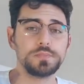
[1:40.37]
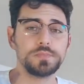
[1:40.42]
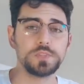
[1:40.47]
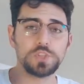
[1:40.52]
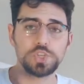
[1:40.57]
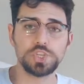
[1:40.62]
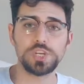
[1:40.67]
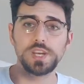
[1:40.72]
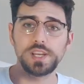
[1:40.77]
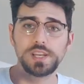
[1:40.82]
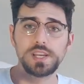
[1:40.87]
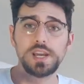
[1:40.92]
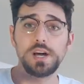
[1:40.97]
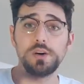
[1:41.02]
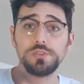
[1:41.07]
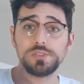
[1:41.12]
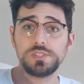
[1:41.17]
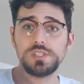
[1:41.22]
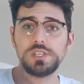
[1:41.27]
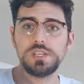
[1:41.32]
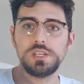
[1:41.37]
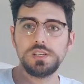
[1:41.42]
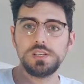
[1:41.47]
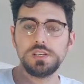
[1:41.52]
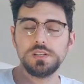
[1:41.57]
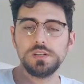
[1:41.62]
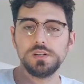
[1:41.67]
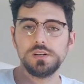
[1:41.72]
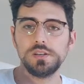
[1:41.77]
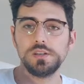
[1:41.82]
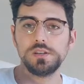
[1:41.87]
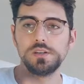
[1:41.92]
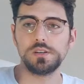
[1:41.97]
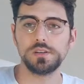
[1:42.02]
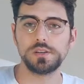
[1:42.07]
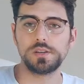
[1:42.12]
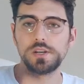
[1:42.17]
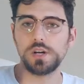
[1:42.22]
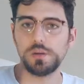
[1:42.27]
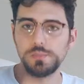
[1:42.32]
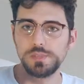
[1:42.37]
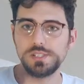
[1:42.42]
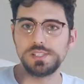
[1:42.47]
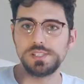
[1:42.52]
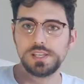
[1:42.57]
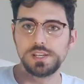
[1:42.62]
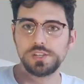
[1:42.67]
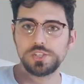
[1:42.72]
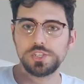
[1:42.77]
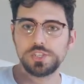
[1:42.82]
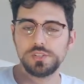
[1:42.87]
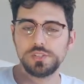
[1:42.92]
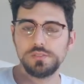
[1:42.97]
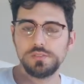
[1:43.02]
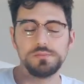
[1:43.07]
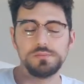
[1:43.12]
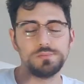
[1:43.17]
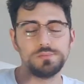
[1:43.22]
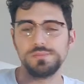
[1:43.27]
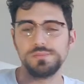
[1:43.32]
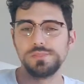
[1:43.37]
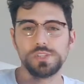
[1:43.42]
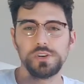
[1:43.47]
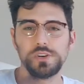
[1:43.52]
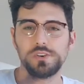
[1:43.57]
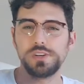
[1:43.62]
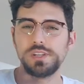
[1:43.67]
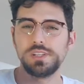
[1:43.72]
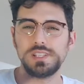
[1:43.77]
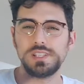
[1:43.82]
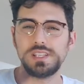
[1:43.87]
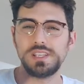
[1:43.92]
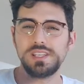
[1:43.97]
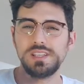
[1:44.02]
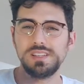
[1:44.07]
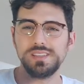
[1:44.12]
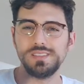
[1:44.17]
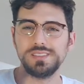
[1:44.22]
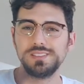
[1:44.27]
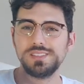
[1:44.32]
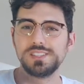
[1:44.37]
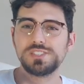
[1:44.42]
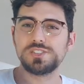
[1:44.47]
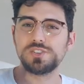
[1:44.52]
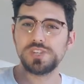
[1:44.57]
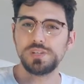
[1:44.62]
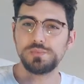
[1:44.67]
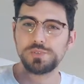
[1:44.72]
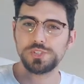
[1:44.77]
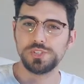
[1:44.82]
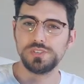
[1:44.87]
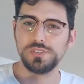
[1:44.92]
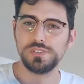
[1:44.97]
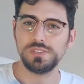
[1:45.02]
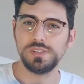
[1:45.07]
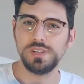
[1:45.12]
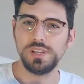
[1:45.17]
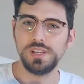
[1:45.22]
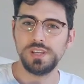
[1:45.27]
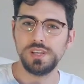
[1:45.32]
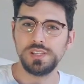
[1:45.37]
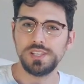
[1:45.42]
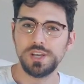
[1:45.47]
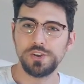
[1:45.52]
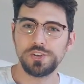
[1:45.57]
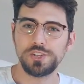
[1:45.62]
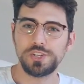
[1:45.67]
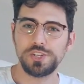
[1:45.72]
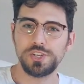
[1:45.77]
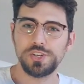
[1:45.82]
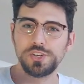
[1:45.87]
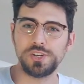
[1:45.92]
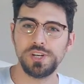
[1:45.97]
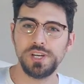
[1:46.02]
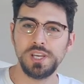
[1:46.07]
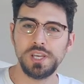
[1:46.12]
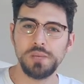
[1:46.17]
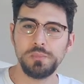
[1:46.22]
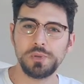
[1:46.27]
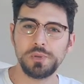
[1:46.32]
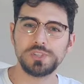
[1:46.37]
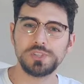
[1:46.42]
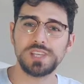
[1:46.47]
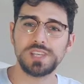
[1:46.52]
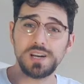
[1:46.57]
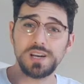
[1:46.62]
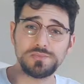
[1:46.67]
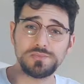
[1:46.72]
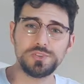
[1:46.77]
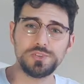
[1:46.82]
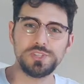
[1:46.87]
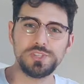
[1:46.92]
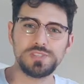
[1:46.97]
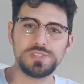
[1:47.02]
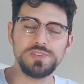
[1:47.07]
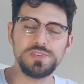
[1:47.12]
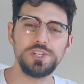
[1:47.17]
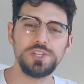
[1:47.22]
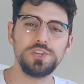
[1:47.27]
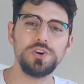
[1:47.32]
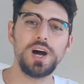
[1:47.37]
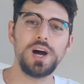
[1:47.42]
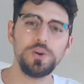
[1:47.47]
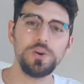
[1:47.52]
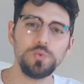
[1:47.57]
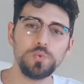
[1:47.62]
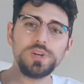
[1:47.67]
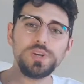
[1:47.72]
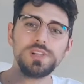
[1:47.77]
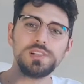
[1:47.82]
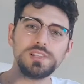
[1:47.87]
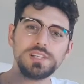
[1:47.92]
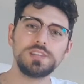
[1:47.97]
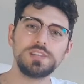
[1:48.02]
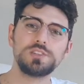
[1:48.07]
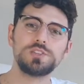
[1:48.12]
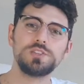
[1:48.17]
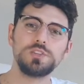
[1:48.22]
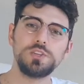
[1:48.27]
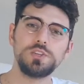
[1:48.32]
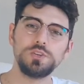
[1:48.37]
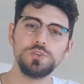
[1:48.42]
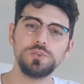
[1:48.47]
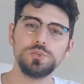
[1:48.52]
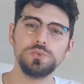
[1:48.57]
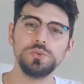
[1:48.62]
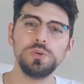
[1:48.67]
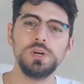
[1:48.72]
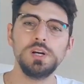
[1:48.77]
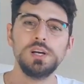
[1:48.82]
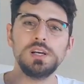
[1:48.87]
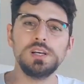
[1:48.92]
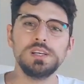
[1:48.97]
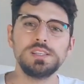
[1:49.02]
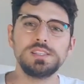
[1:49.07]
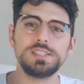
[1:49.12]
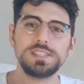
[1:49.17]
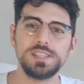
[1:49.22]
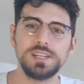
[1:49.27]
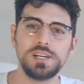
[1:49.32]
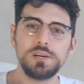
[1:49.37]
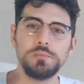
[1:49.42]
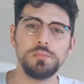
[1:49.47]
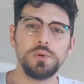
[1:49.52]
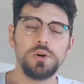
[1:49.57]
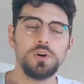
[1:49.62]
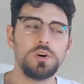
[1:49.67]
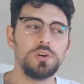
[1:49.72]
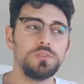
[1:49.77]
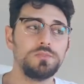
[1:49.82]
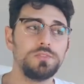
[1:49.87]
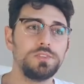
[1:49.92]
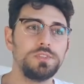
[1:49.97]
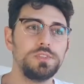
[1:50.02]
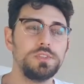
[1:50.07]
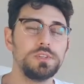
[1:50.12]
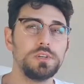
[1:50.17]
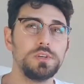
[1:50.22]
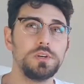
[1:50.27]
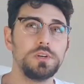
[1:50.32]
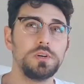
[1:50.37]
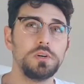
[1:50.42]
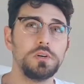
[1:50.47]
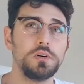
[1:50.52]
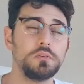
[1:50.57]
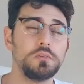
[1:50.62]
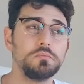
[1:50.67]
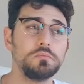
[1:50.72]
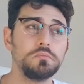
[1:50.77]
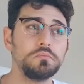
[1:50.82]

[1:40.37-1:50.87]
check out the comment section, sorry, the description down here, because after this video I will link to you some of the